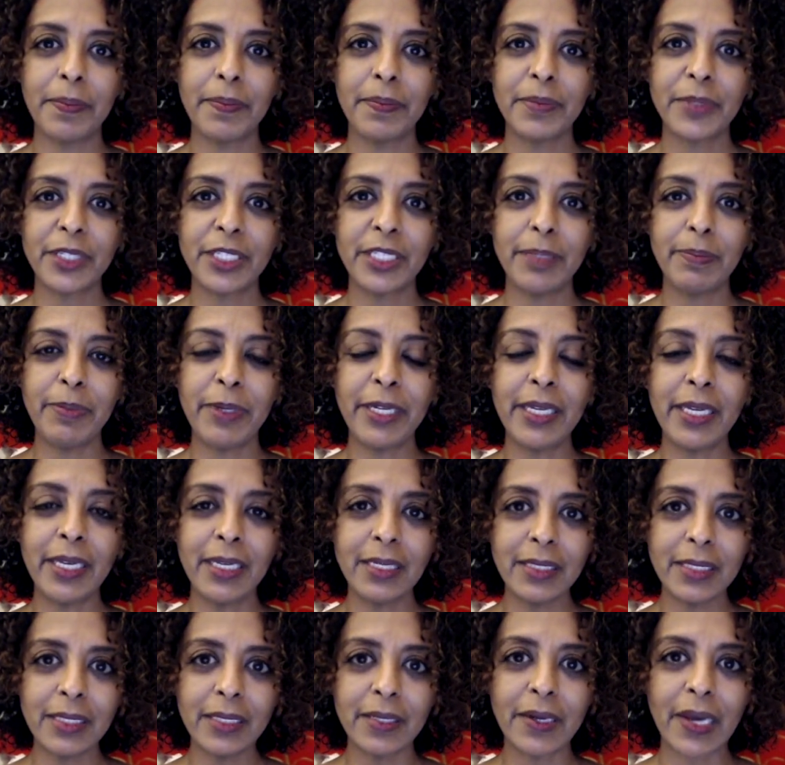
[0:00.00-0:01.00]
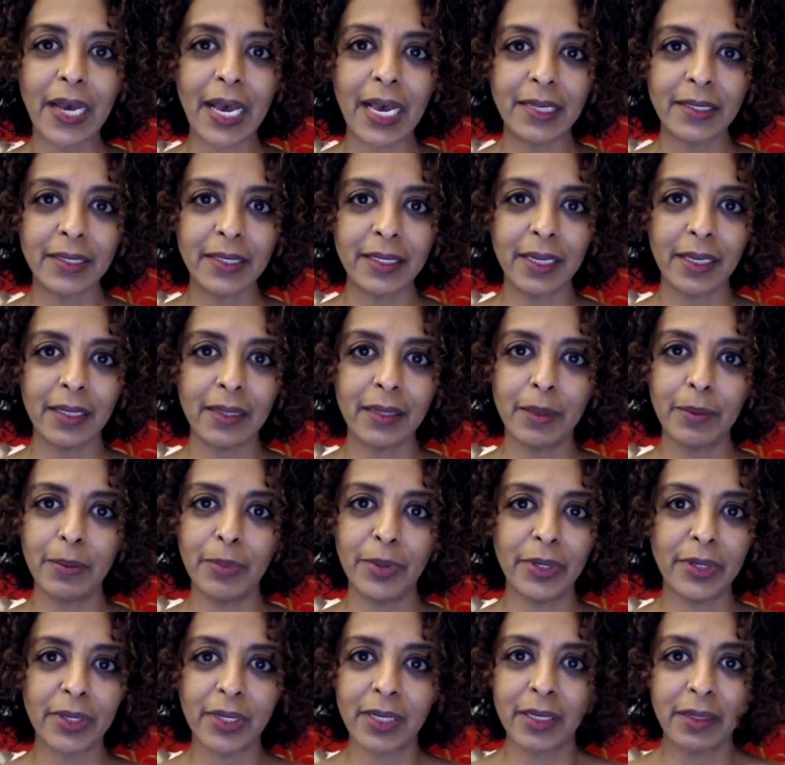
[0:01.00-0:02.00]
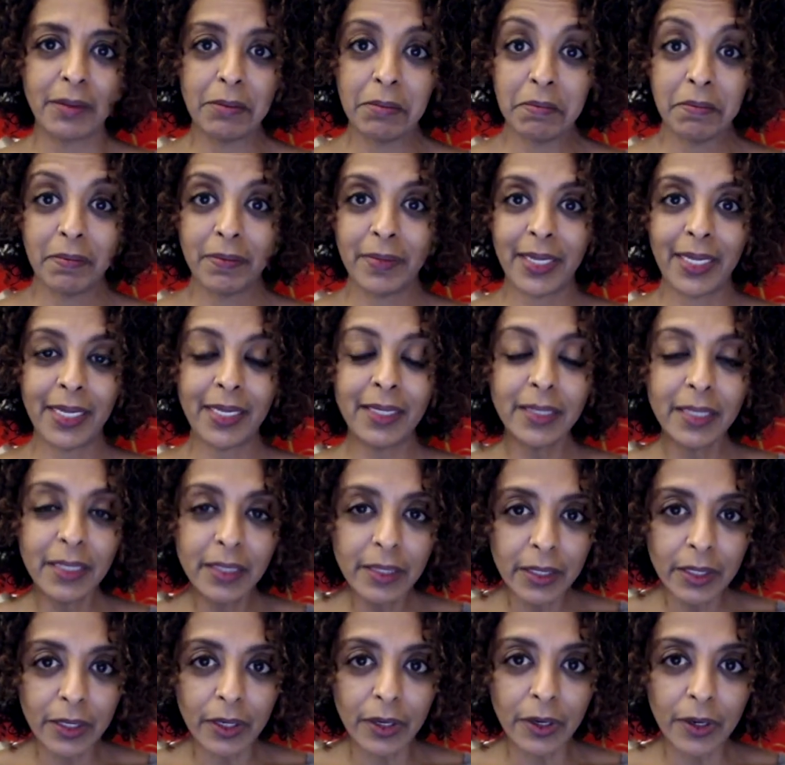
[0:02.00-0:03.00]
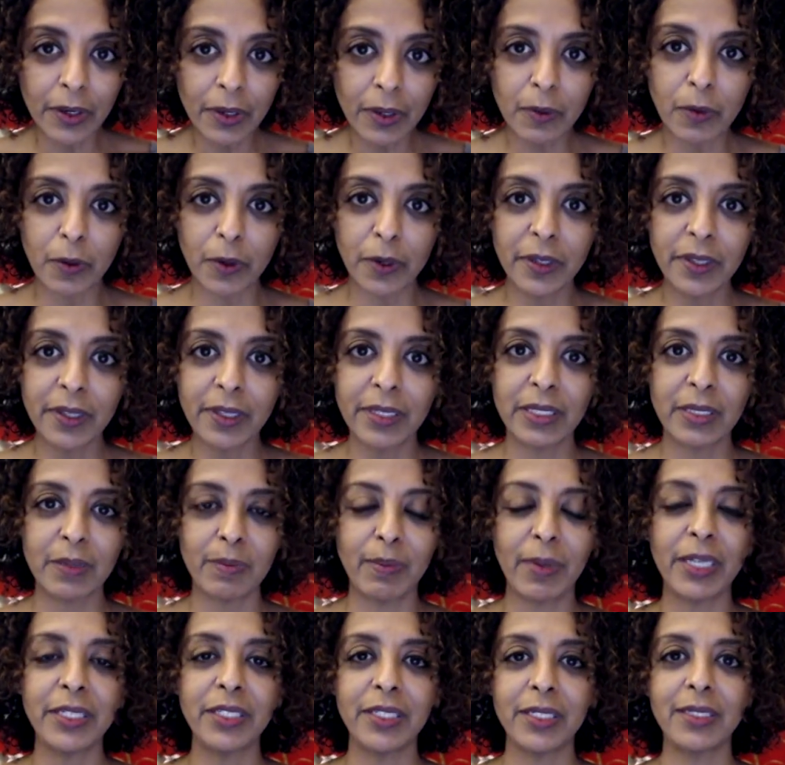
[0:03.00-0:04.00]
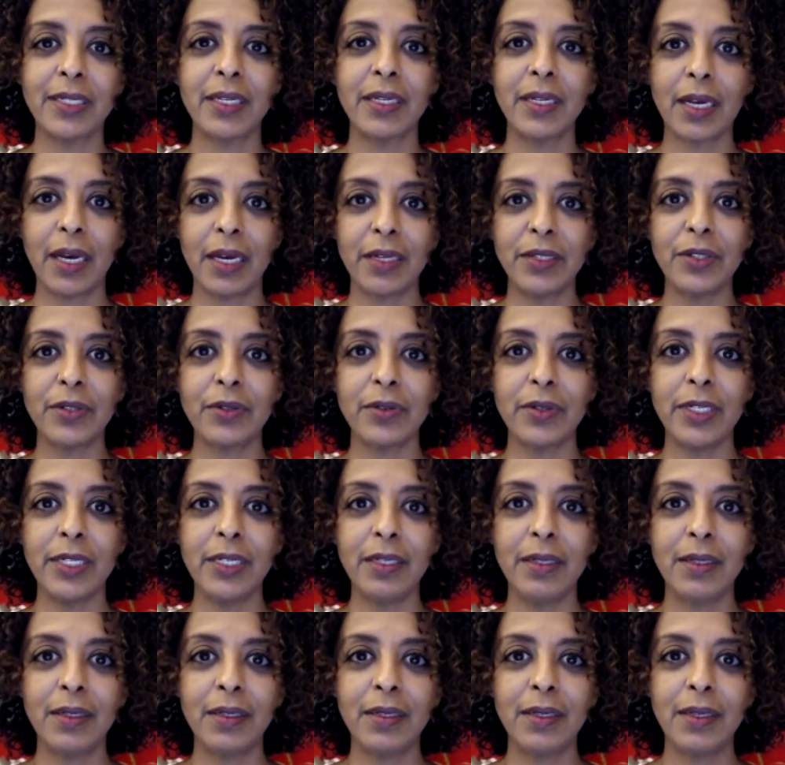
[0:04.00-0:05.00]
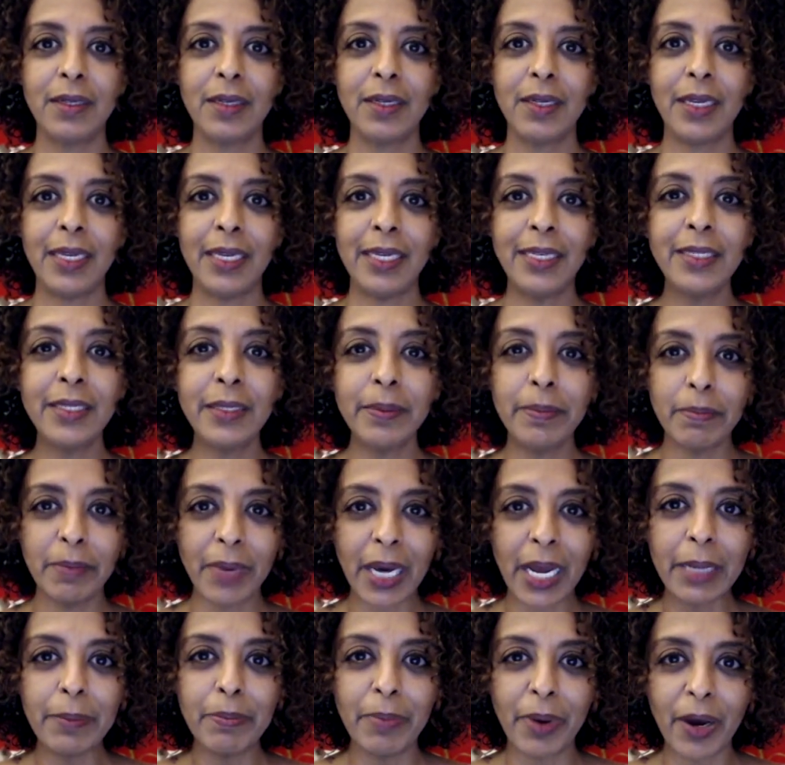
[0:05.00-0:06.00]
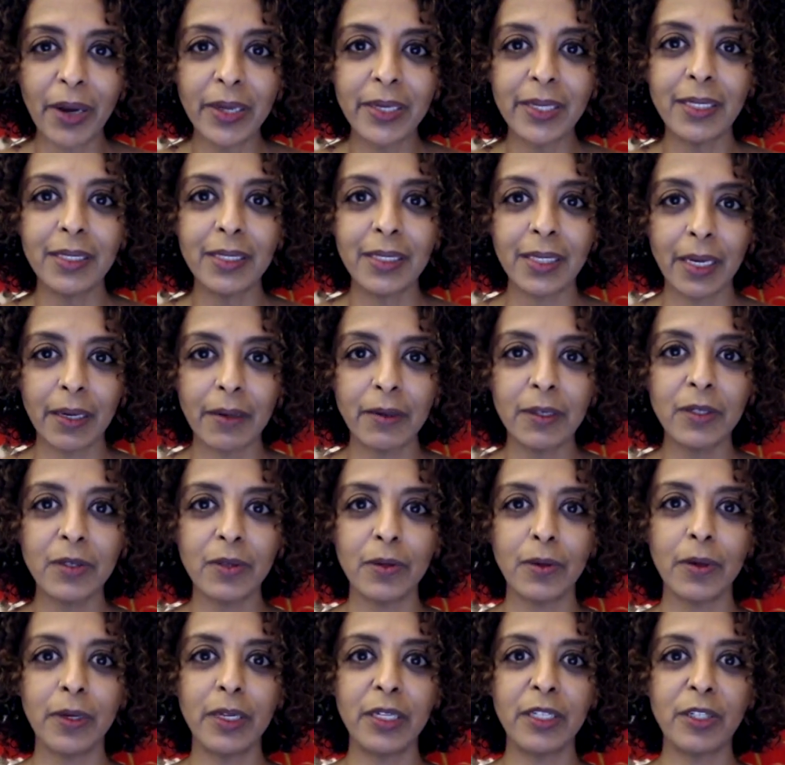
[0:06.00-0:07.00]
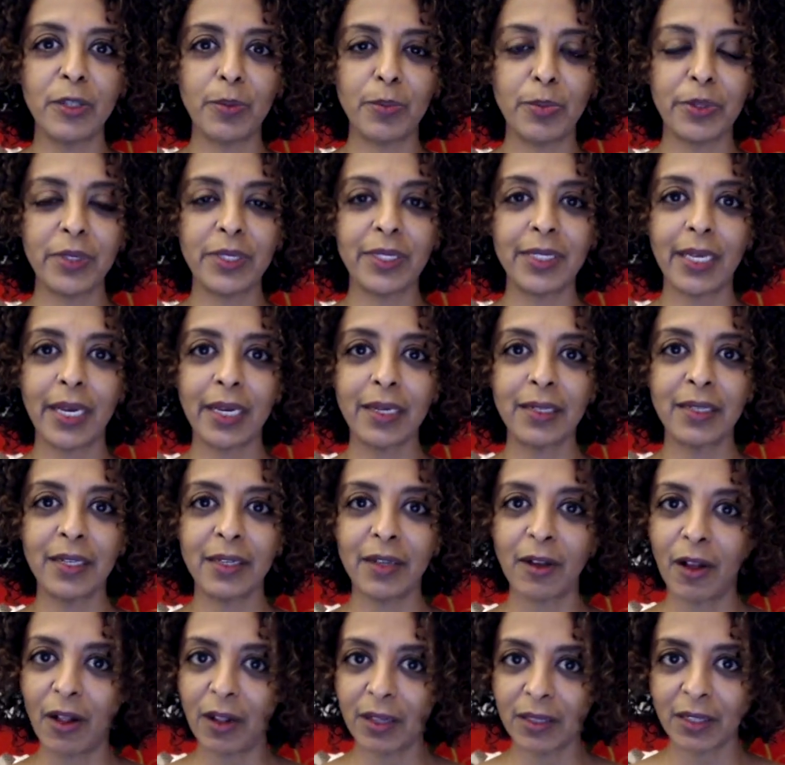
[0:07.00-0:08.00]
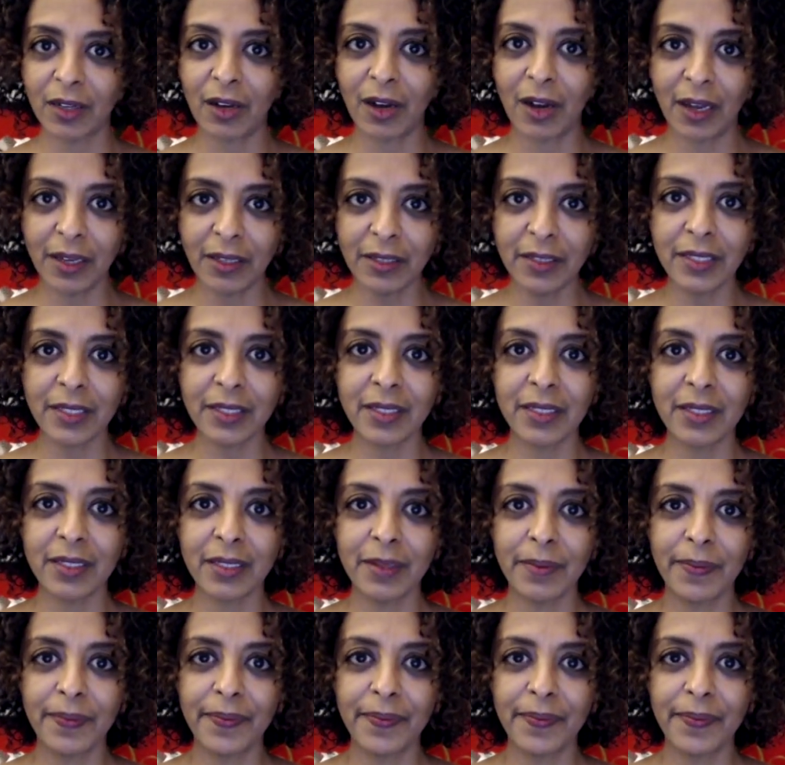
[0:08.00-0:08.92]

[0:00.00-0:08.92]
She begins to ask in the book, isn't a girl worth as much as a country? Isn't my body territory to protect at all costs?